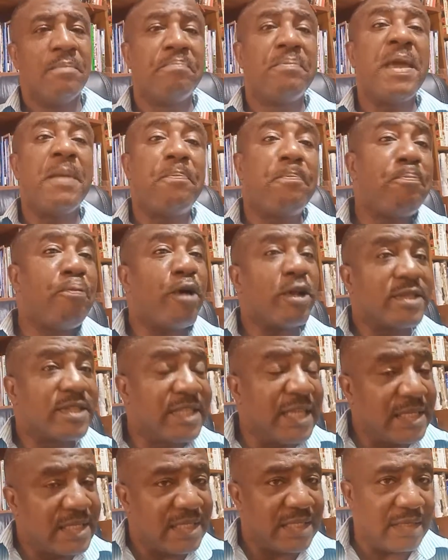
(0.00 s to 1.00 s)
Be
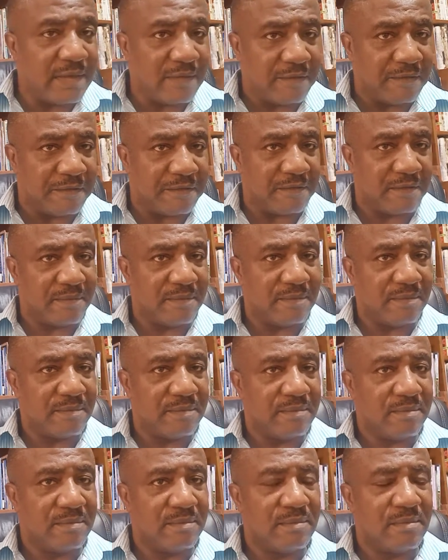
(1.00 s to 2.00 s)
positive.
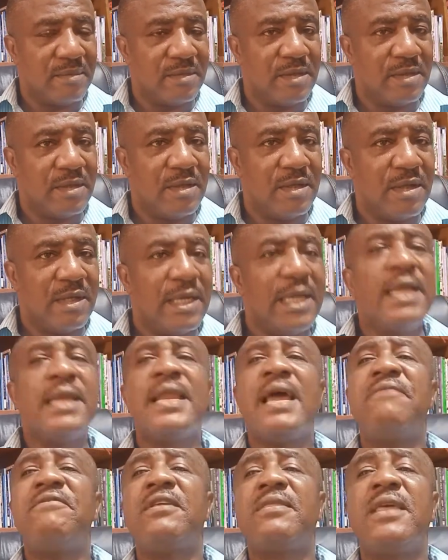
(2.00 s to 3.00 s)

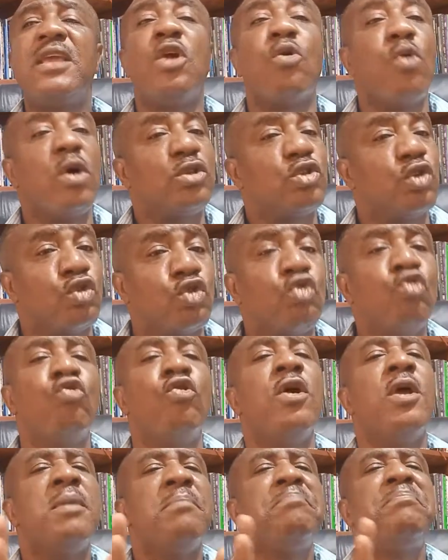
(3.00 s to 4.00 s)
In everything you want to
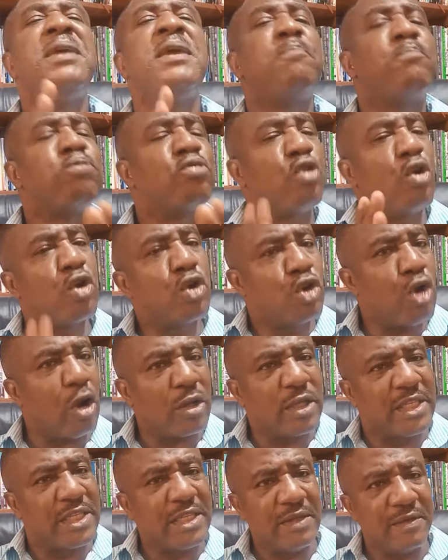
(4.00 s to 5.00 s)
do, be
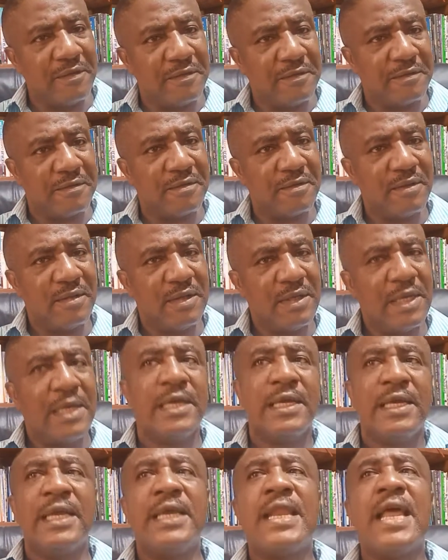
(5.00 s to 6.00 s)
productive.
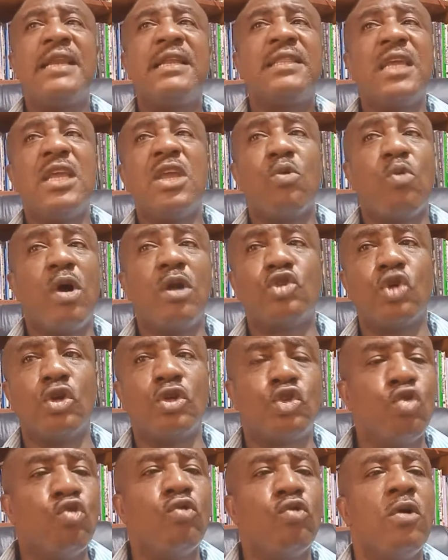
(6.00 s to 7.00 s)
In anything you want
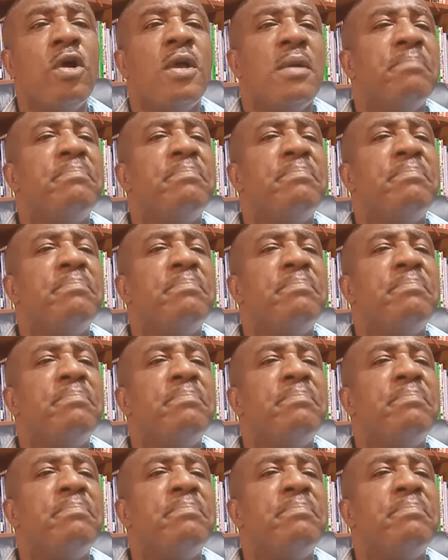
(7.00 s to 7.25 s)
to do,